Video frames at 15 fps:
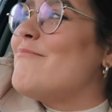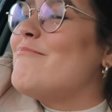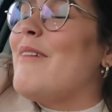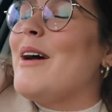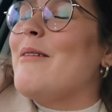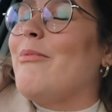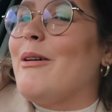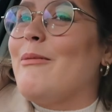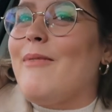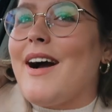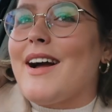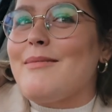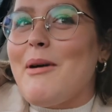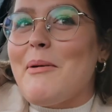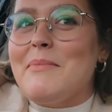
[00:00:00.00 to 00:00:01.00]
Might be in
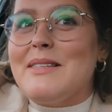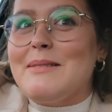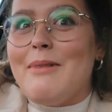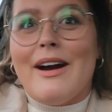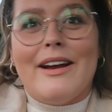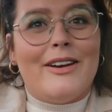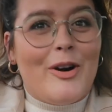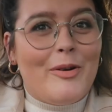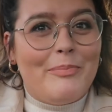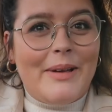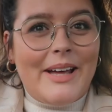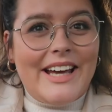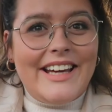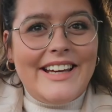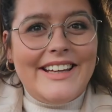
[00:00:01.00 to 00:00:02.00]
Wagamama's, might not
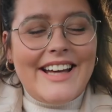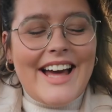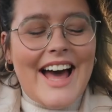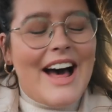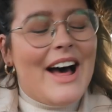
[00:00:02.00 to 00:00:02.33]
be.